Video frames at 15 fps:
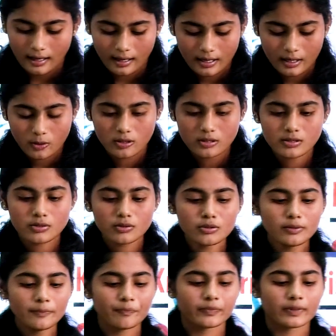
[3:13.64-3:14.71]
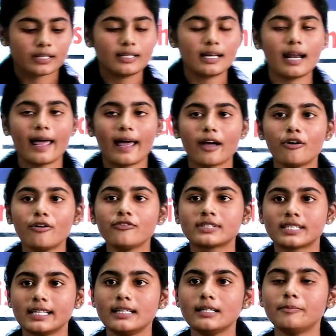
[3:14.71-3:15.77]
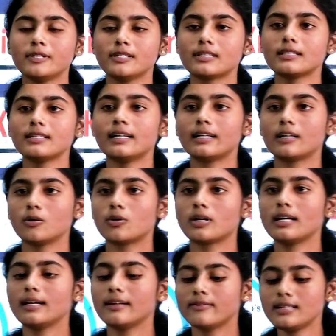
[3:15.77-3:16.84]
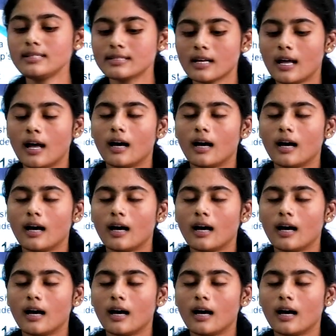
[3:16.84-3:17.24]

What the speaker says: And also the lack of skilled personnel at local levels